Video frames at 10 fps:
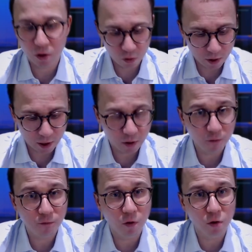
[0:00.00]
to the
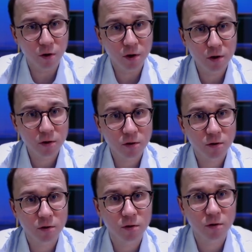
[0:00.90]
folder
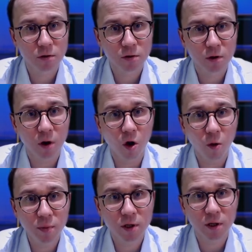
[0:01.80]

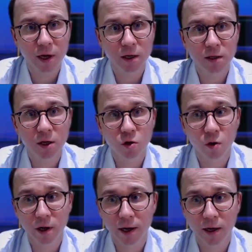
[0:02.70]
opt n8n
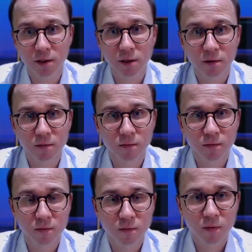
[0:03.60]
docker caddy,
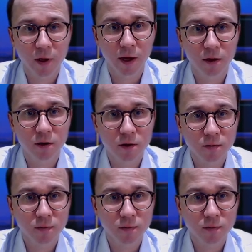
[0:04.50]
enter.